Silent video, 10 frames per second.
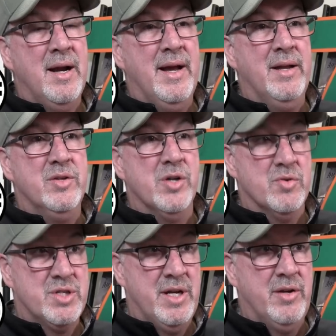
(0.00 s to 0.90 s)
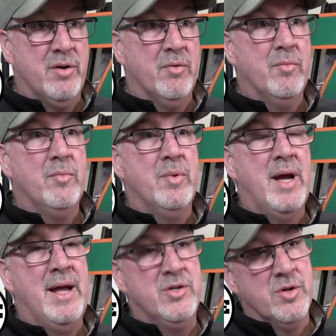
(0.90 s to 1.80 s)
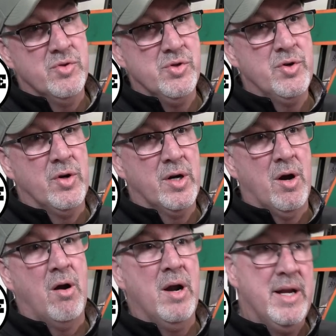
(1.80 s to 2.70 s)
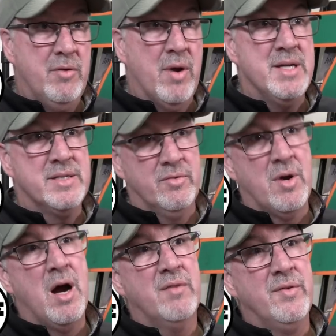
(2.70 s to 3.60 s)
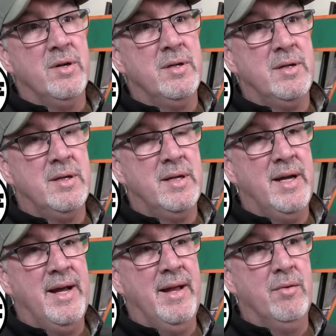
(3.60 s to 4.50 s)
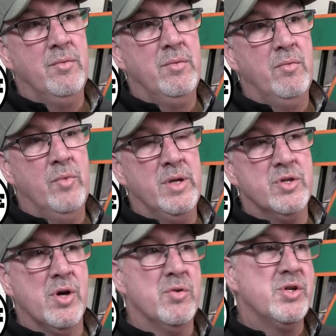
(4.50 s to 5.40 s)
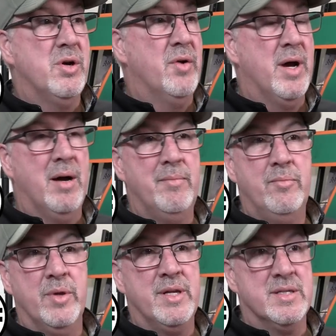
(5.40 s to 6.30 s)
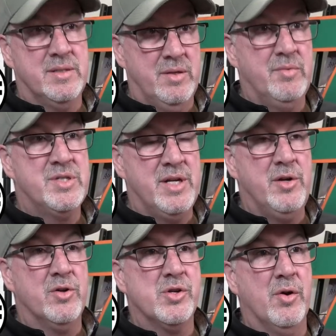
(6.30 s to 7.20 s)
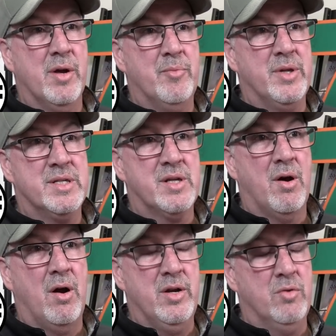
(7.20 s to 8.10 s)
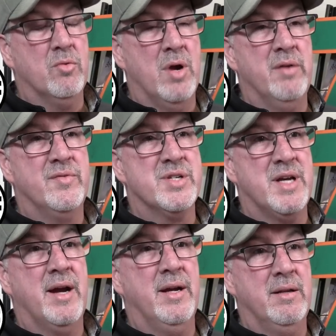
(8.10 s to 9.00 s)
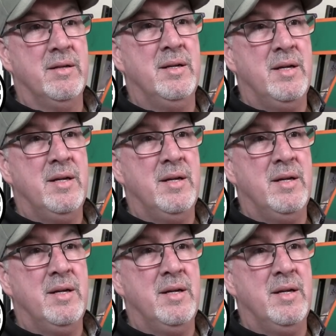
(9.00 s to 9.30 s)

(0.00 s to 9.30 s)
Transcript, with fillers: And Joe Senior had Joe Jr. a car, and he raced at Rockford. And when Joe showed up with his senior showed up with his car, you were running for second.